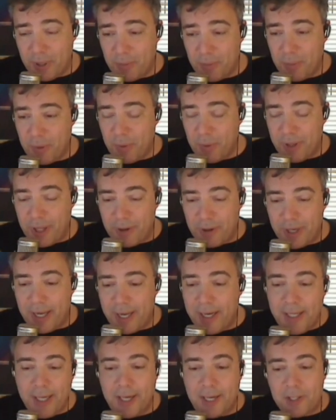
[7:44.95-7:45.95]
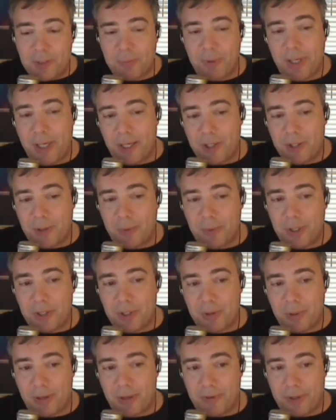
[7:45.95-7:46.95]
but w- without any explanation
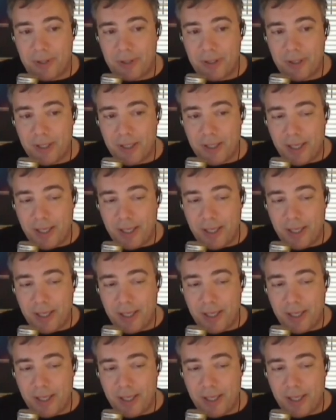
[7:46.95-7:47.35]
whatsoever